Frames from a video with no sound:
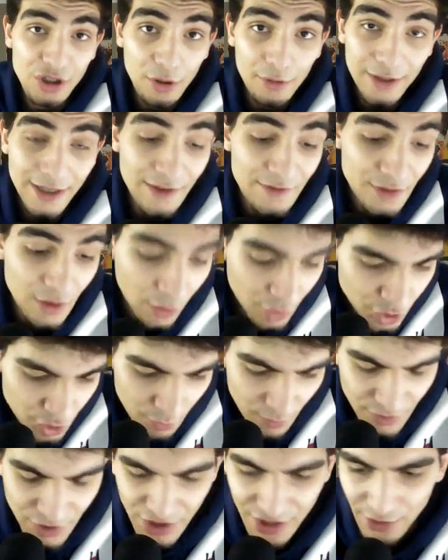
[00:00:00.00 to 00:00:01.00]
he gives
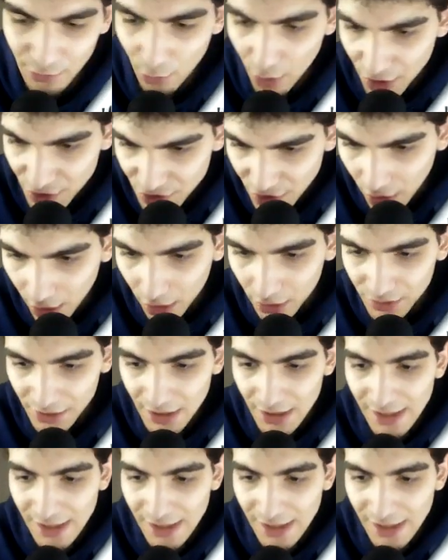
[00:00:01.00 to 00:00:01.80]
100%, he works hard